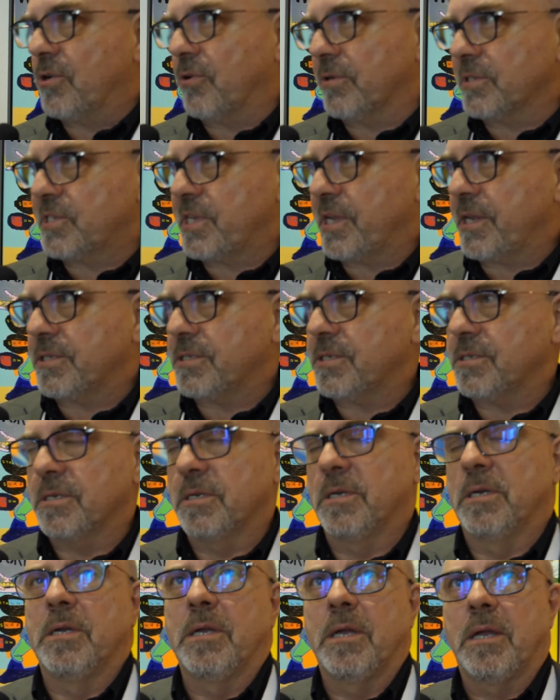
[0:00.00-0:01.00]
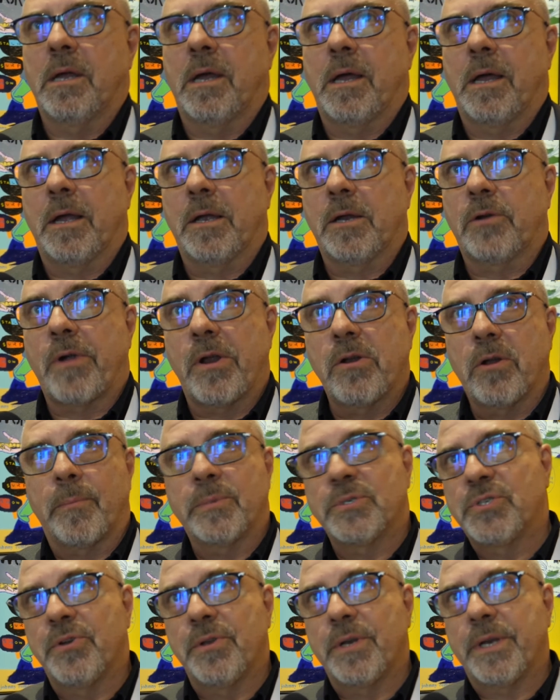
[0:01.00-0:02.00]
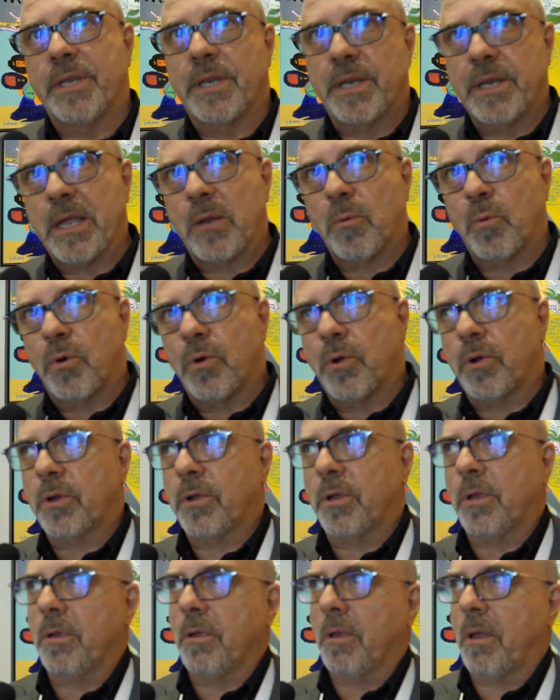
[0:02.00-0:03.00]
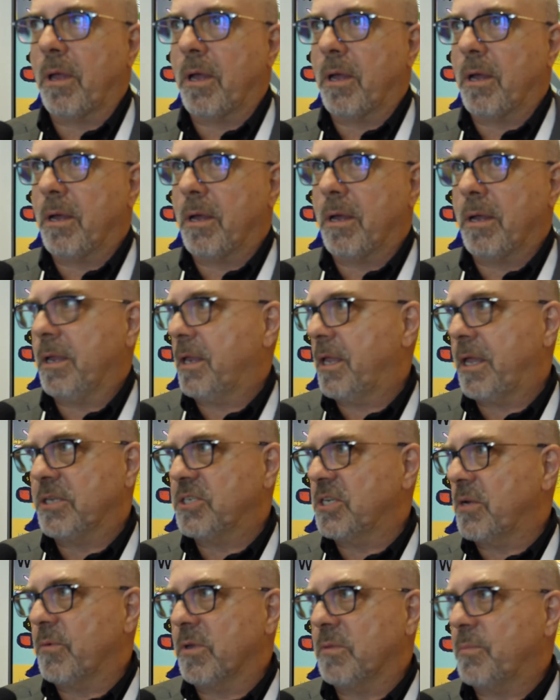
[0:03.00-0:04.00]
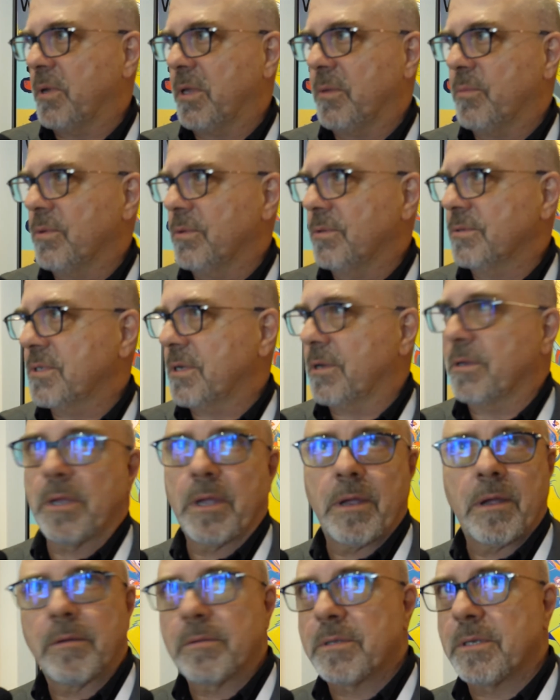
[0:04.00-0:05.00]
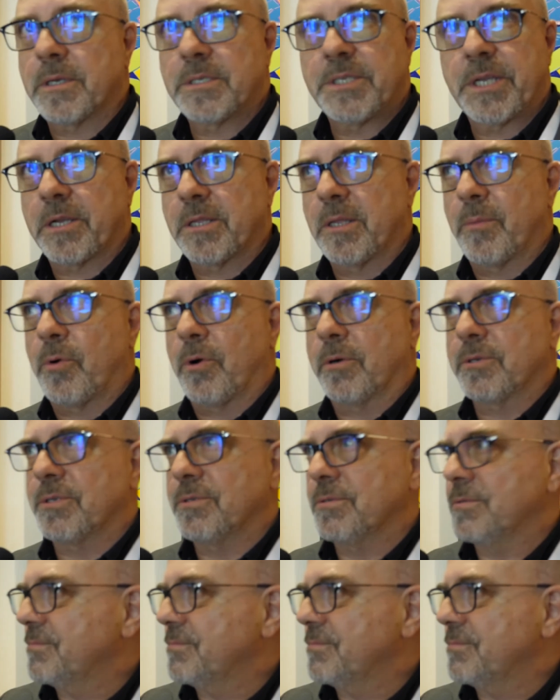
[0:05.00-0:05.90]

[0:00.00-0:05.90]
content, uh, great opportunity to network uh, and catch up with people. So, yeah, they're ticking the box.